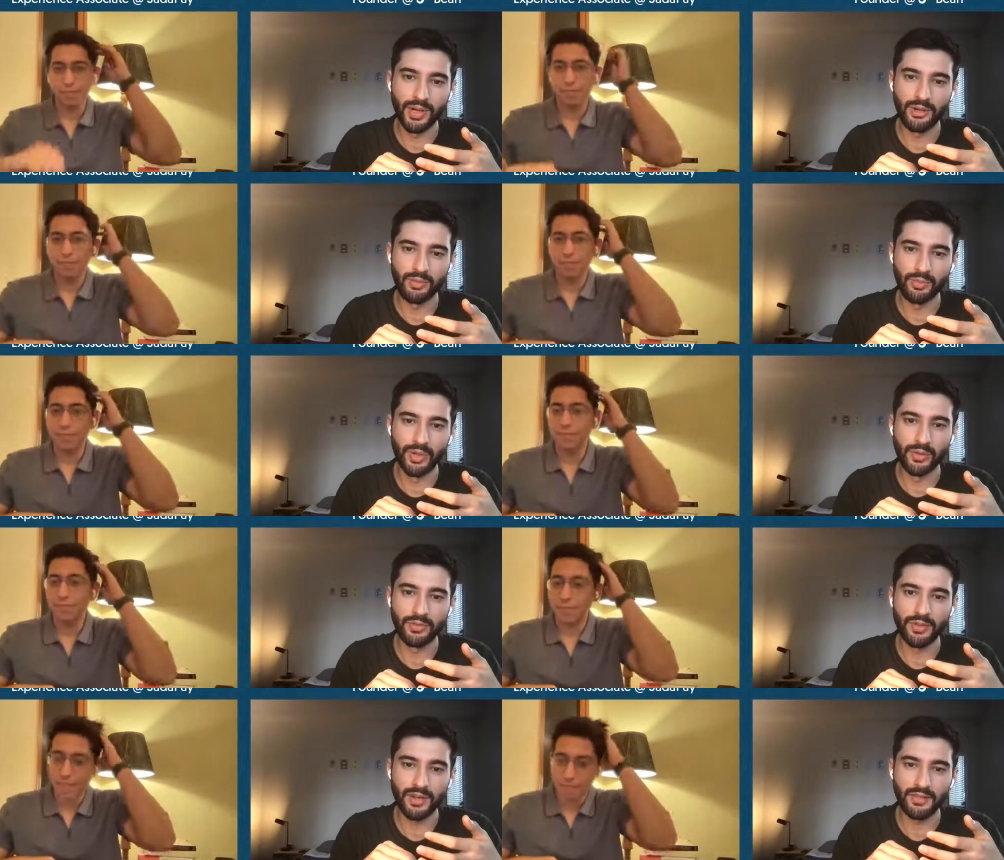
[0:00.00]
Speaker 1: where we don't
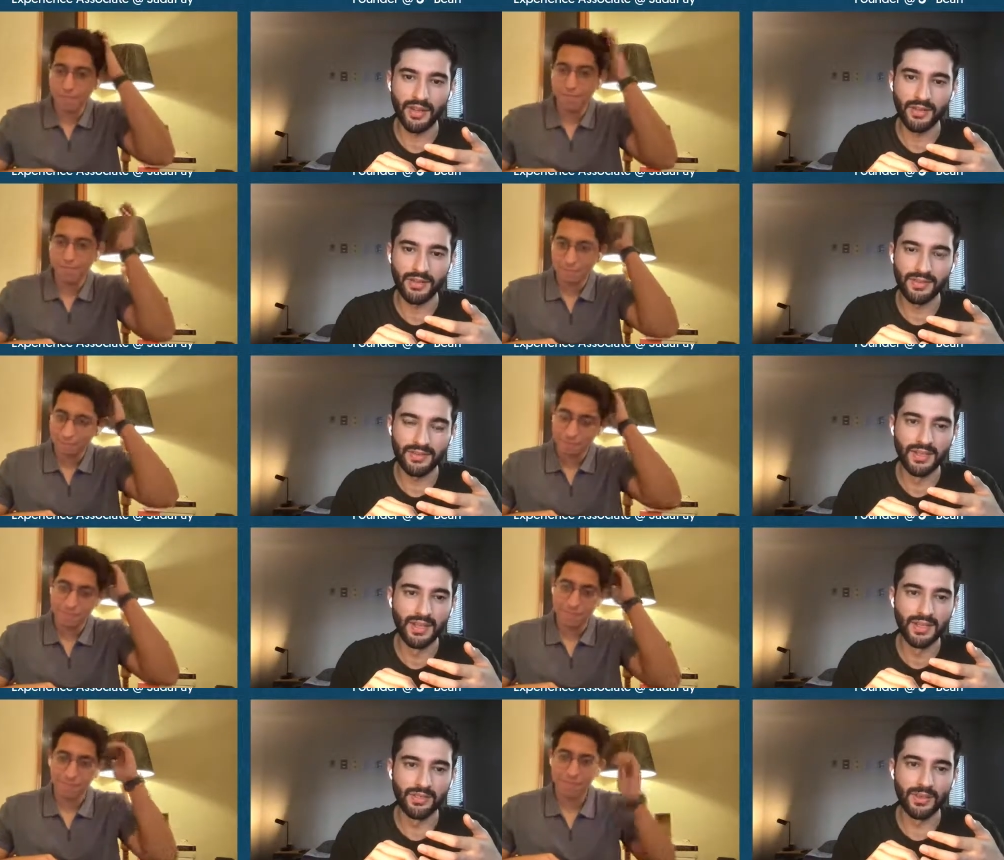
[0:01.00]
trust others
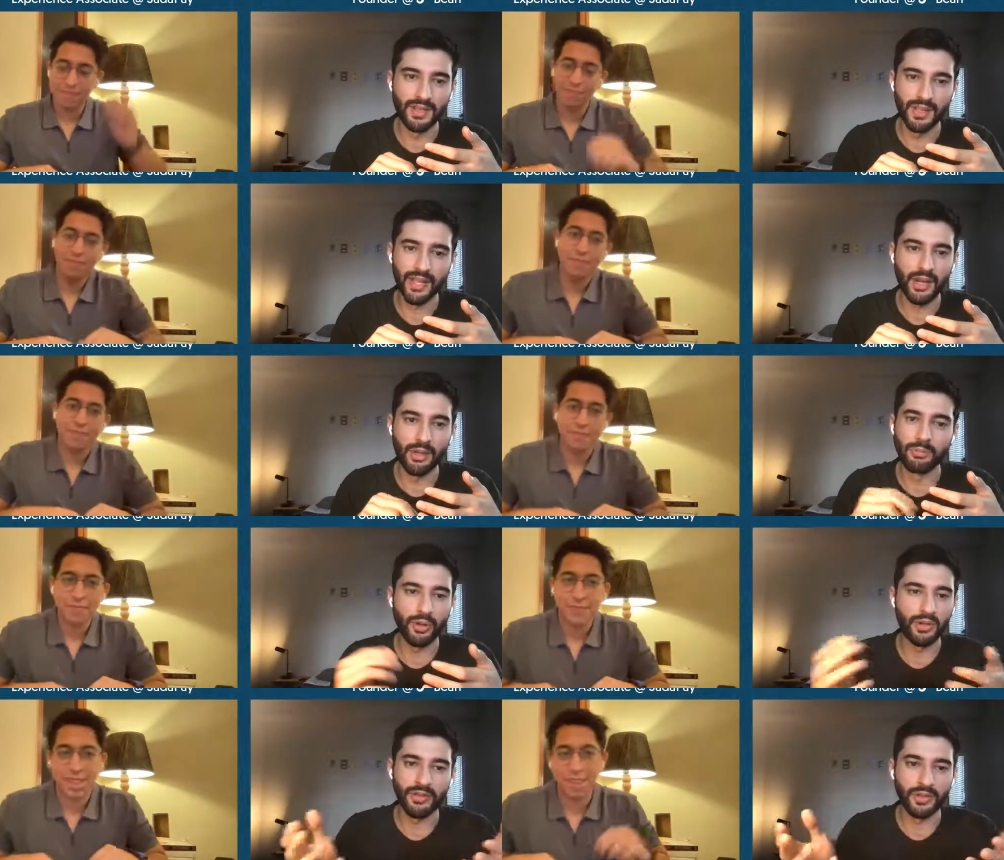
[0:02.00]
so we think like our
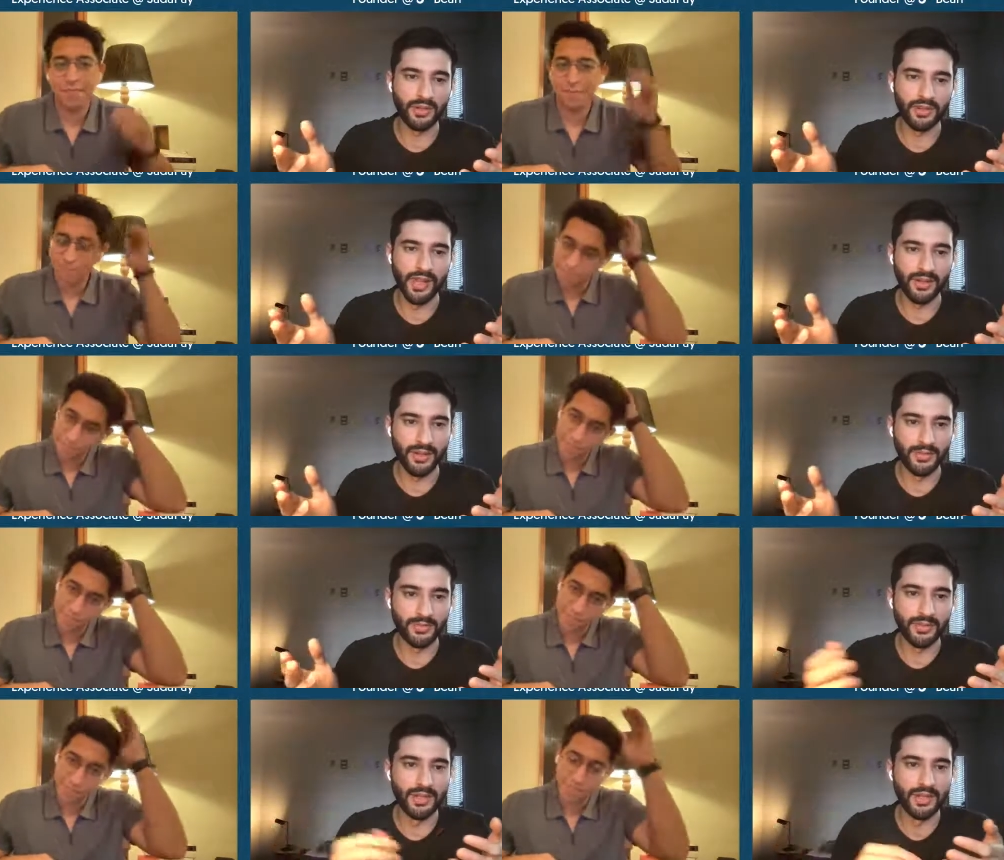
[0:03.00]
employees are going to slack off
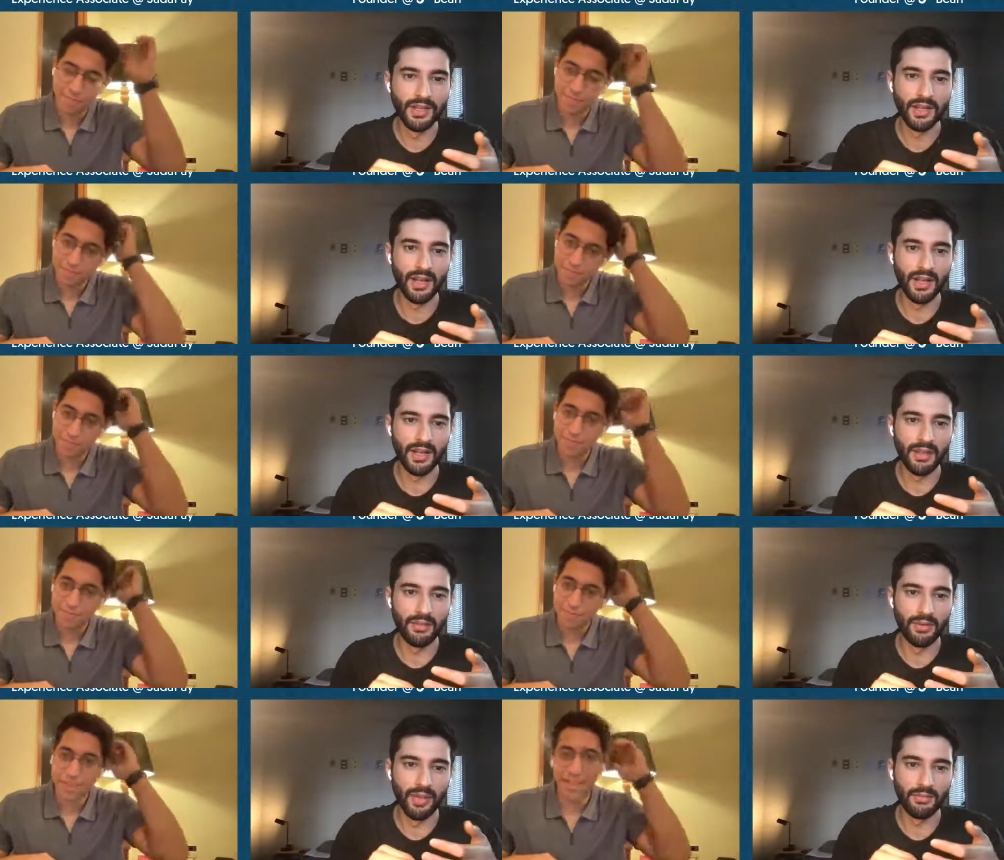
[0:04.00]
uh,
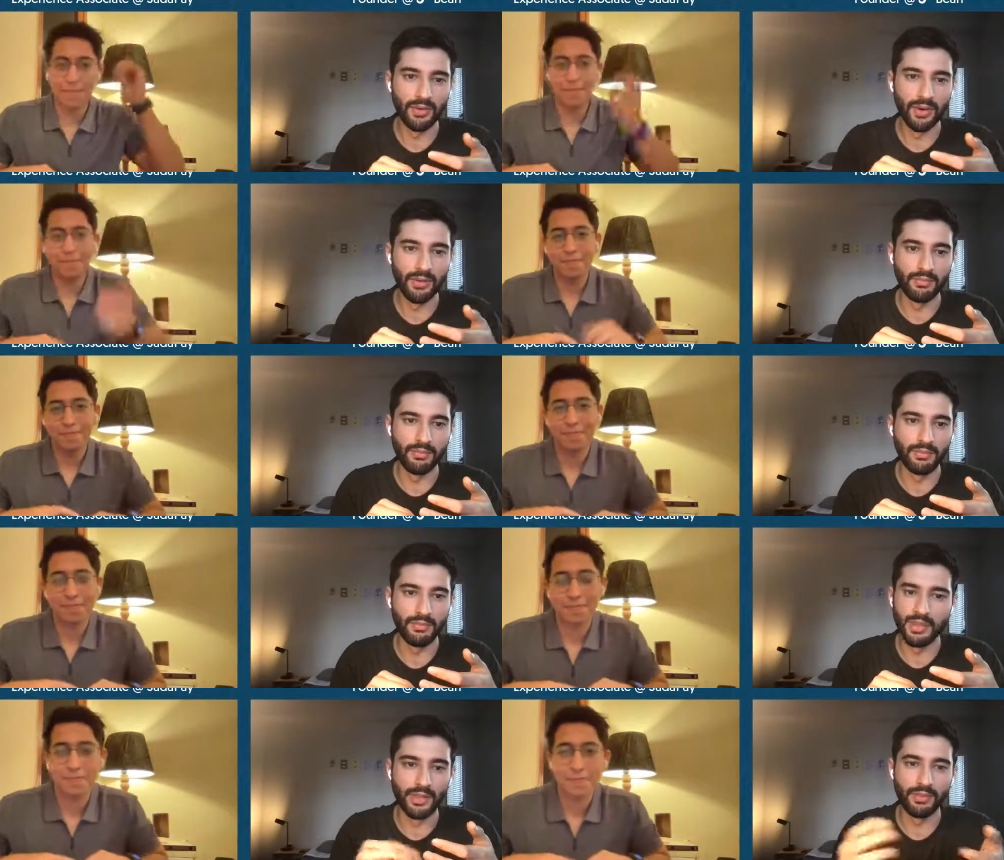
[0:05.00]
if yeah. we're
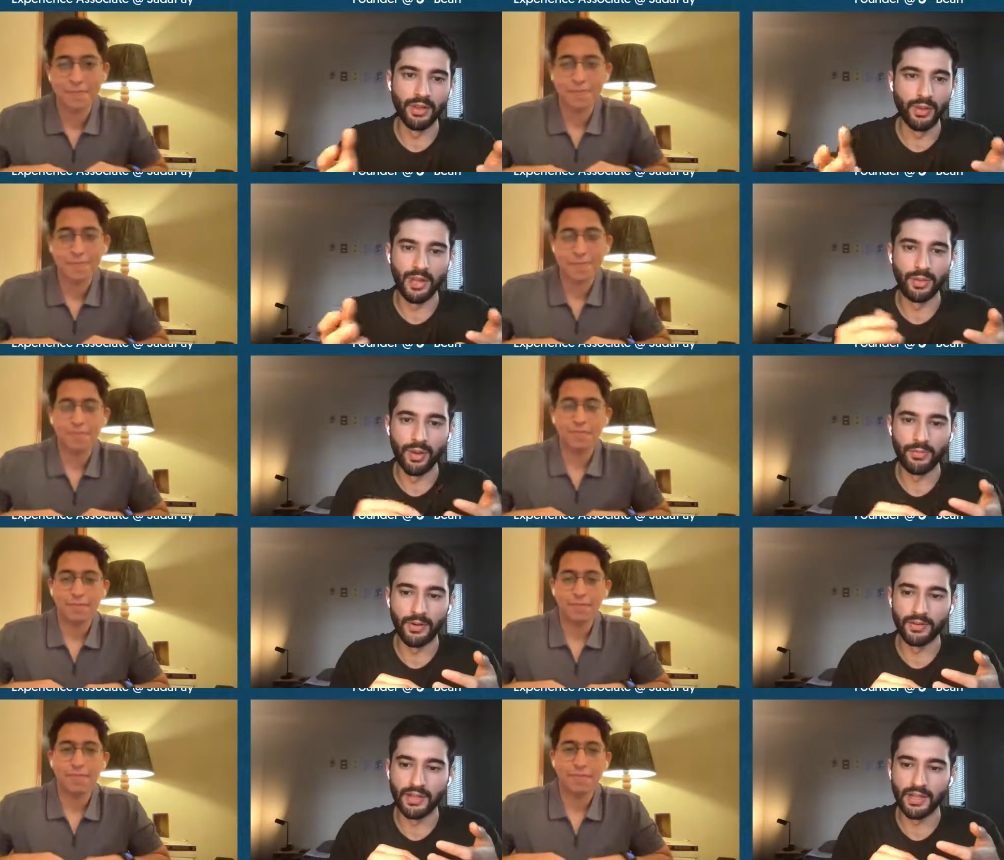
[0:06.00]
even looking away for
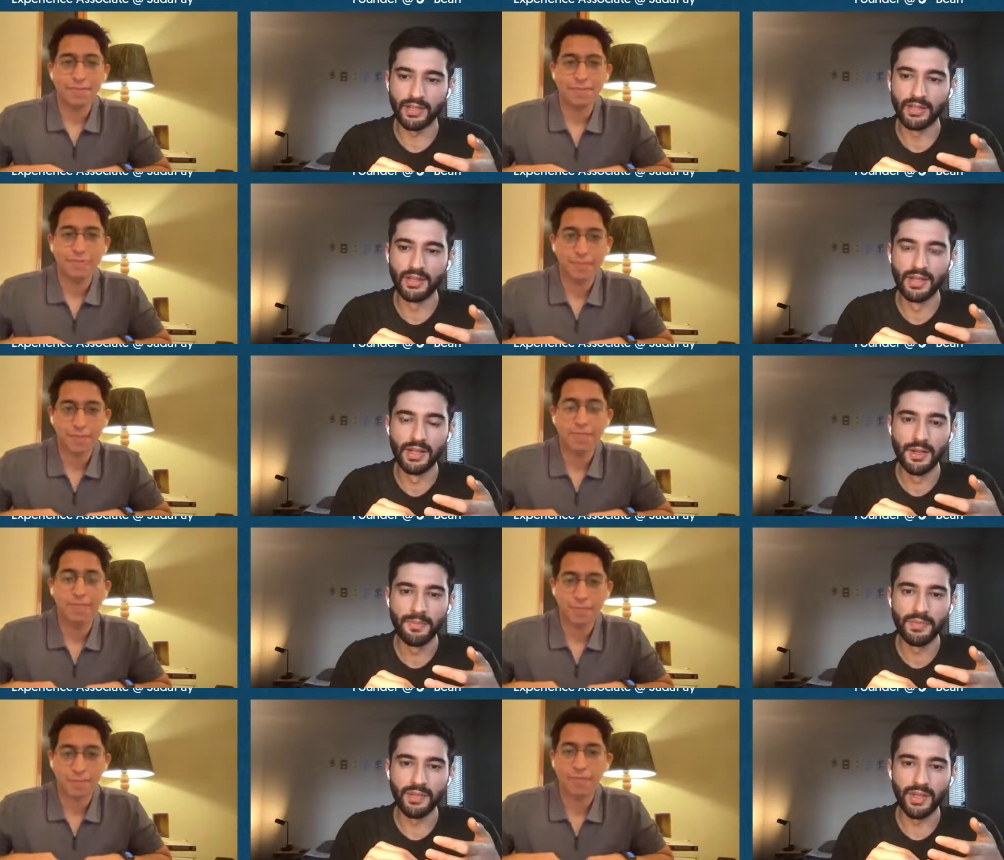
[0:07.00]
a second.
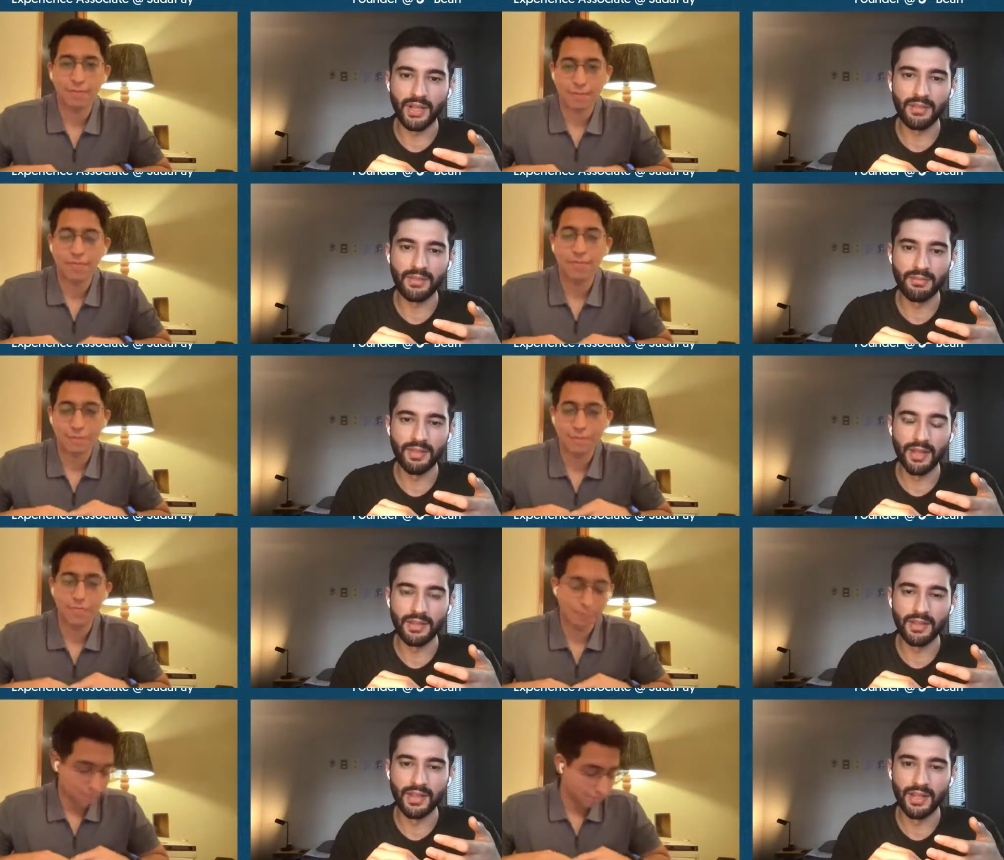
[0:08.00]
So that I
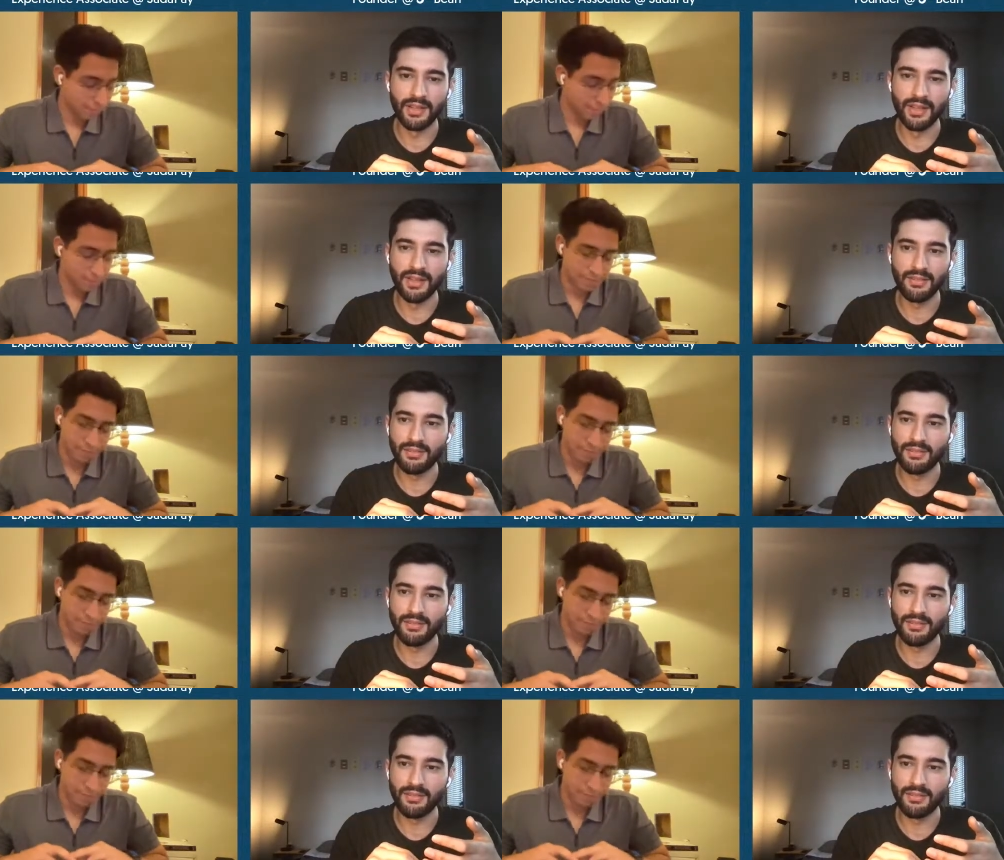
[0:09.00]
think yeah, it,